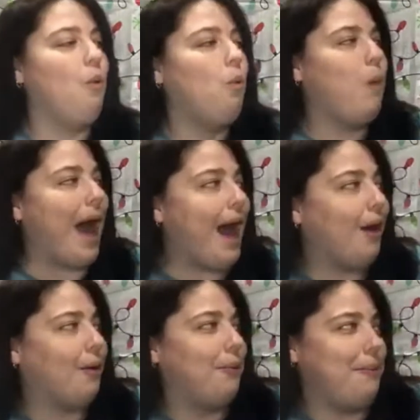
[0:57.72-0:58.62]

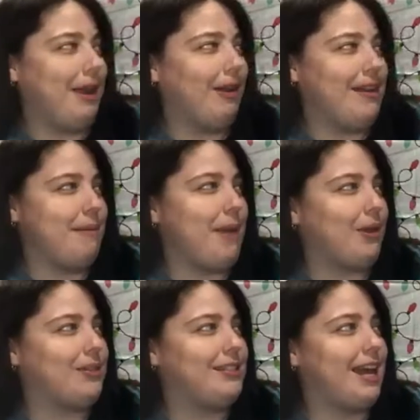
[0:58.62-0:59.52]
"Wow," Mary the
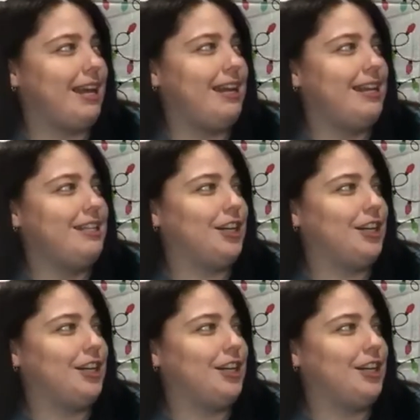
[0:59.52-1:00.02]
Mouse said